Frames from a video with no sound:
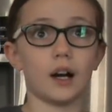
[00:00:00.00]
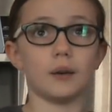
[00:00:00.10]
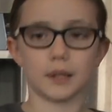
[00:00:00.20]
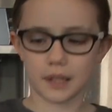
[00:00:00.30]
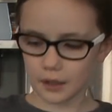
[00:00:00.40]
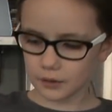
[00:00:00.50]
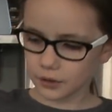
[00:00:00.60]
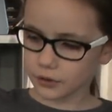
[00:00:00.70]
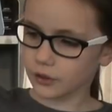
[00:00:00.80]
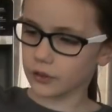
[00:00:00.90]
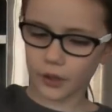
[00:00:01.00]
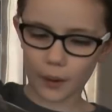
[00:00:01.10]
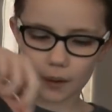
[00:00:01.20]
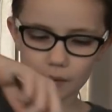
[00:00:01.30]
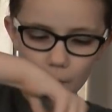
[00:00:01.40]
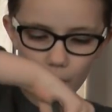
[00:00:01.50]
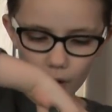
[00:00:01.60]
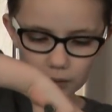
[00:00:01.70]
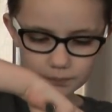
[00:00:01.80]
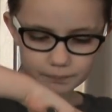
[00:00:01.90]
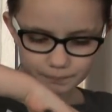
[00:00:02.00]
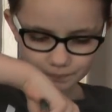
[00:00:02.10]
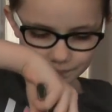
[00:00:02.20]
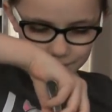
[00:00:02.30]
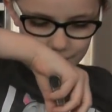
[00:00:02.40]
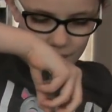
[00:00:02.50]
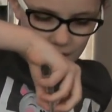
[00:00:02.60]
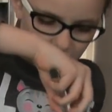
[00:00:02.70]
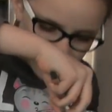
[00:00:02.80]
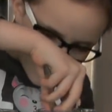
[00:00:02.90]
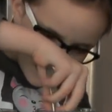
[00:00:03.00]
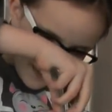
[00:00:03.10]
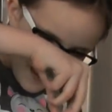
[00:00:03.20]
Oh, and this is Epsom salt. I think I